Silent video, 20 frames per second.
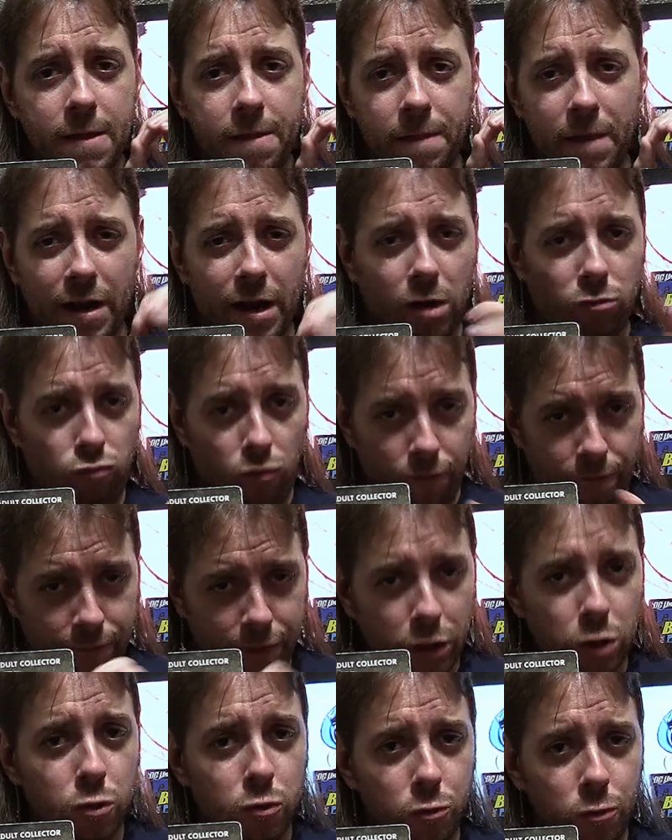that I
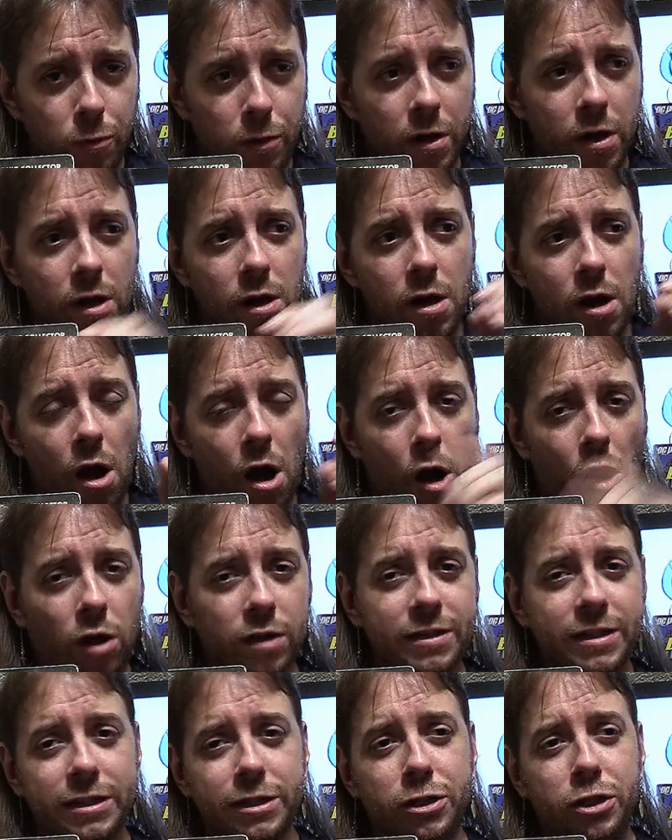reviewed
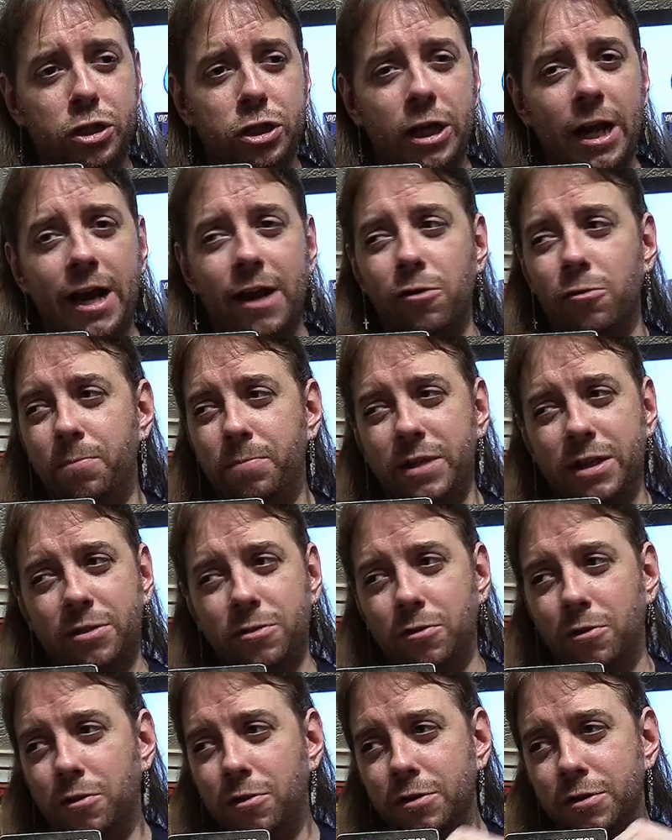on this channel
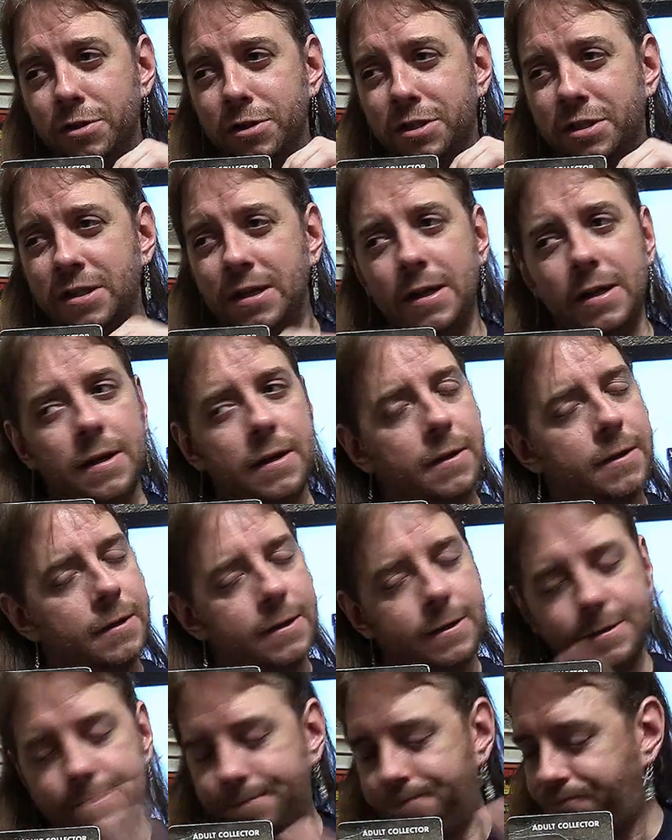because
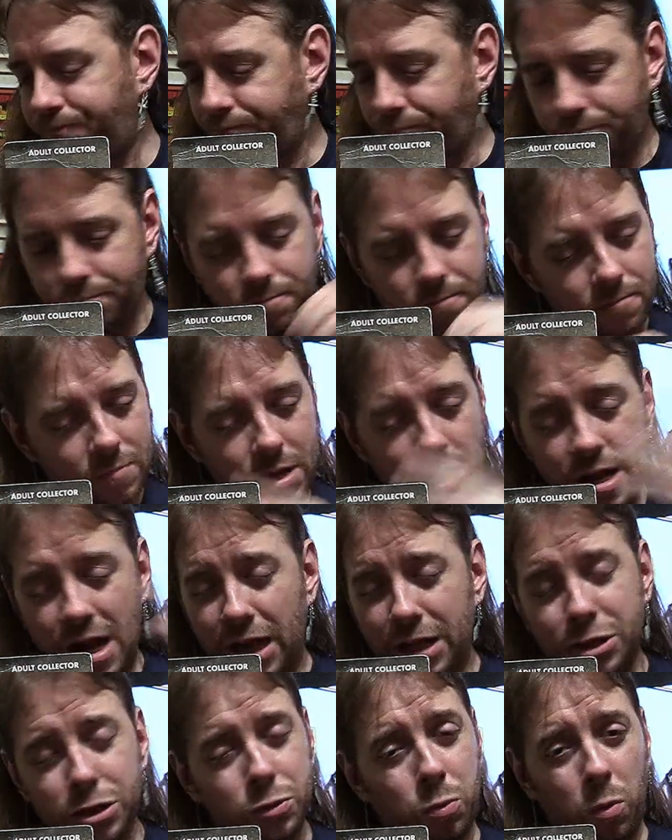
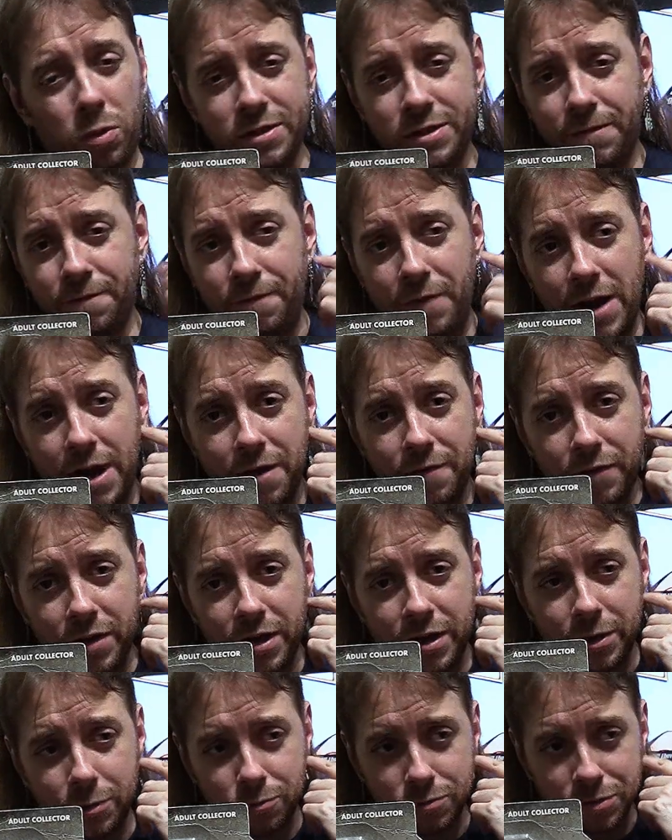I just wasn't a fan of
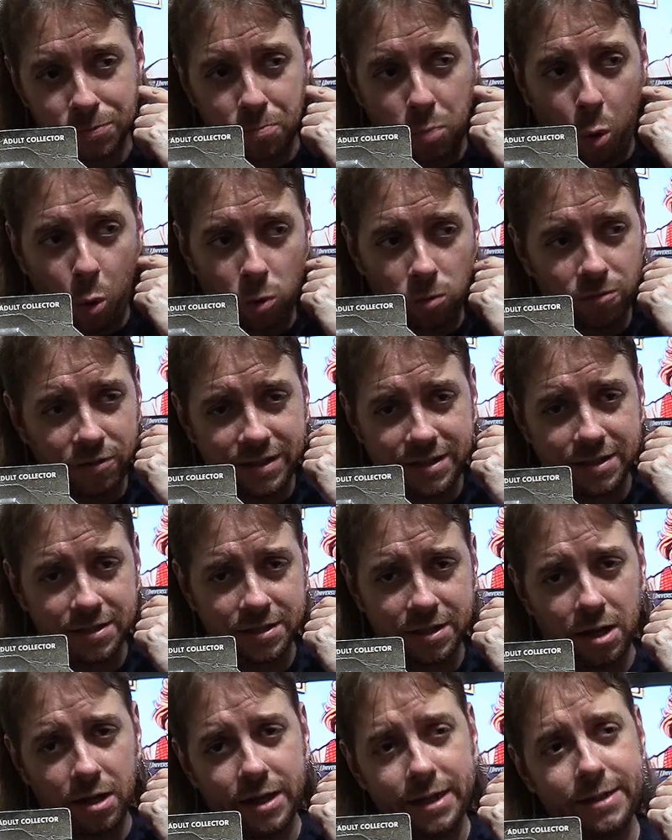it. It was poorly
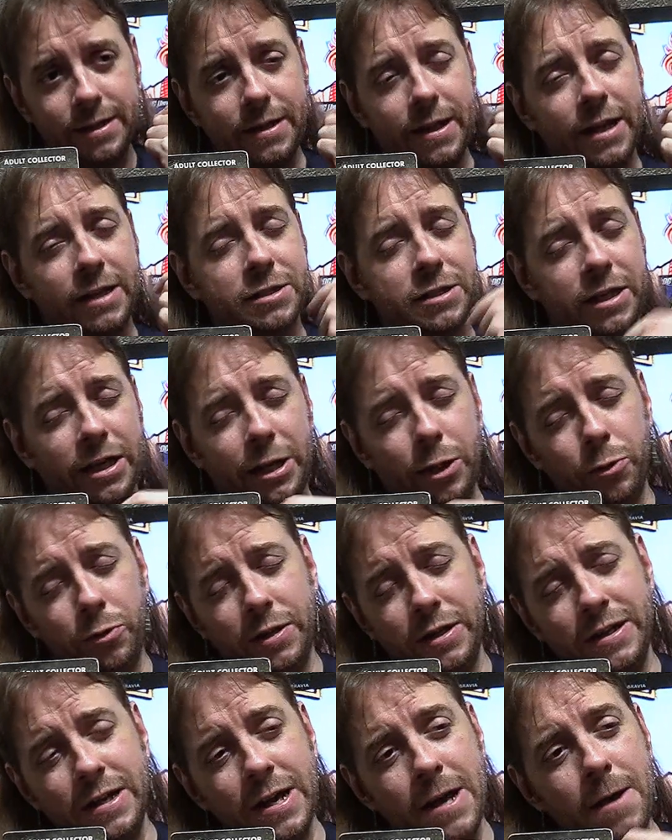designed and
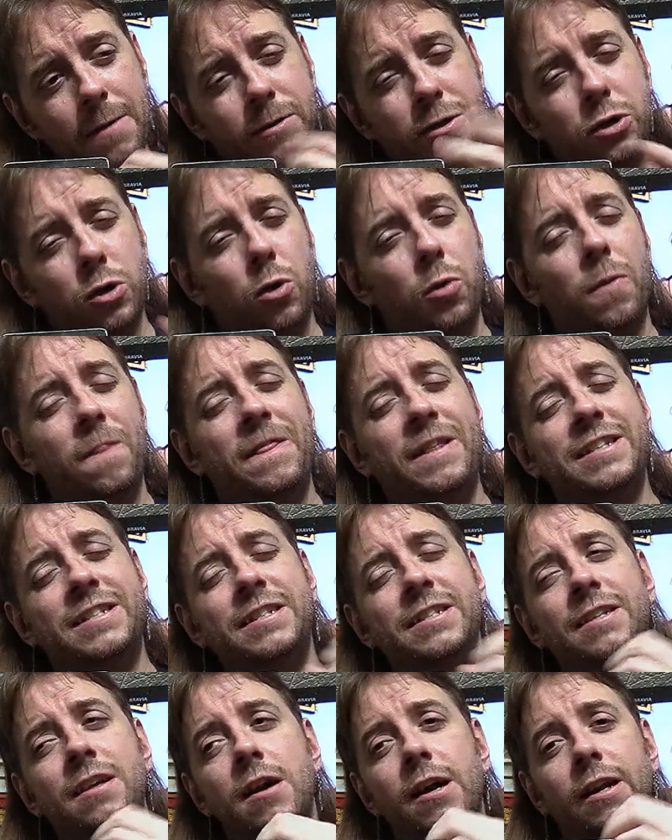executed. So this
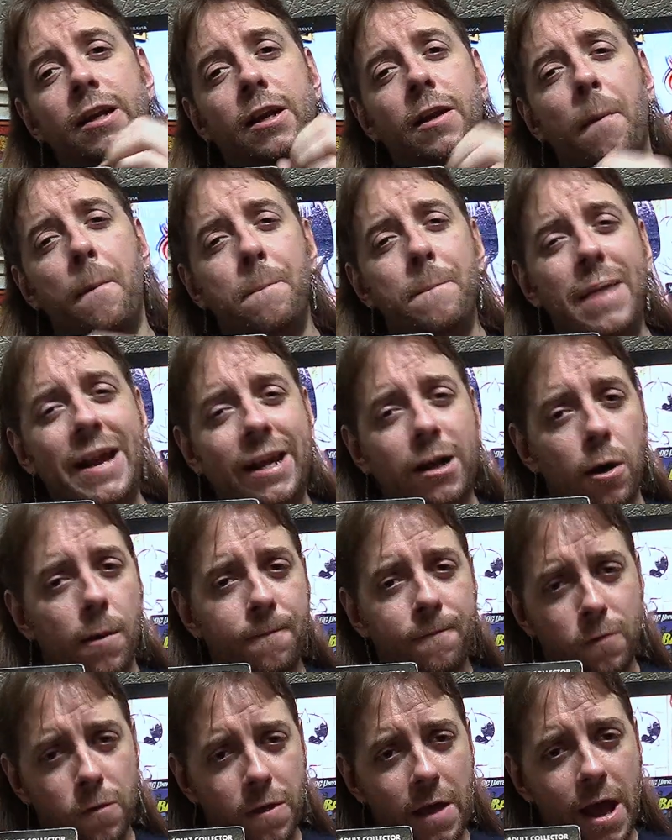is kind of going to make
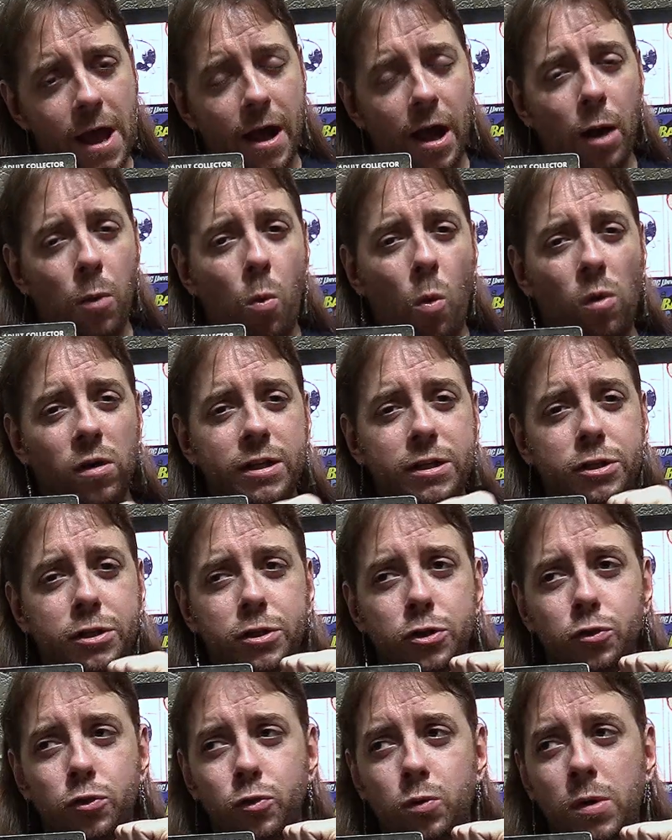up for that. I wanted
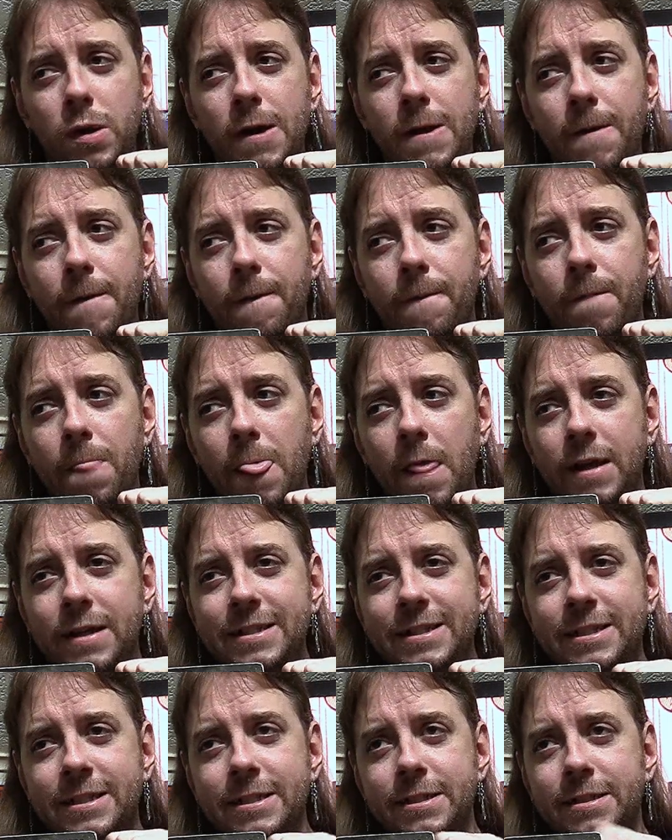to,
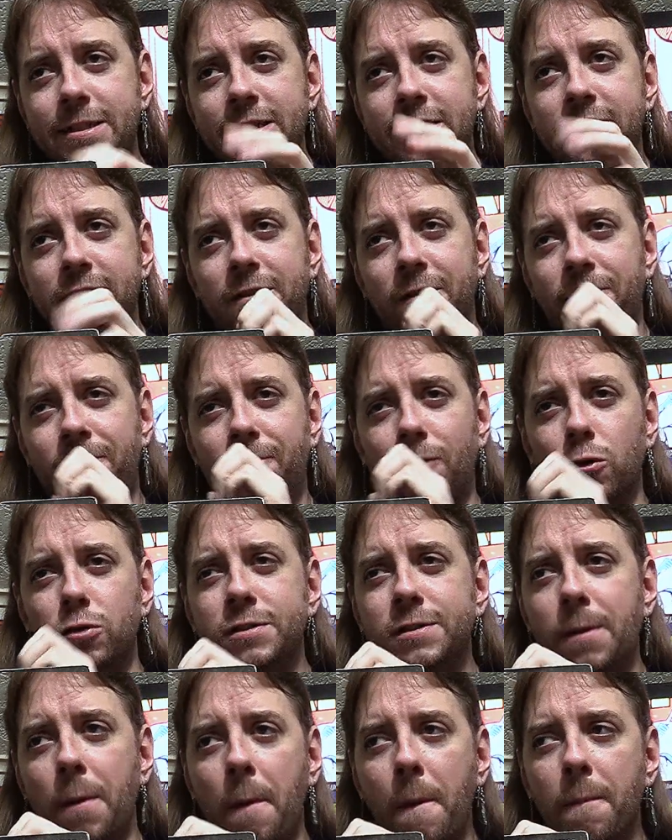since this is the
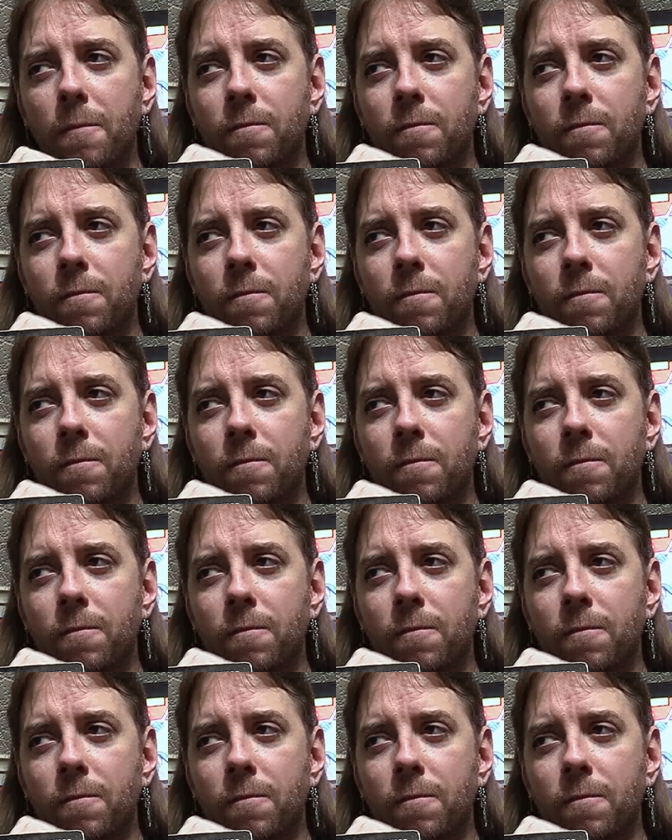first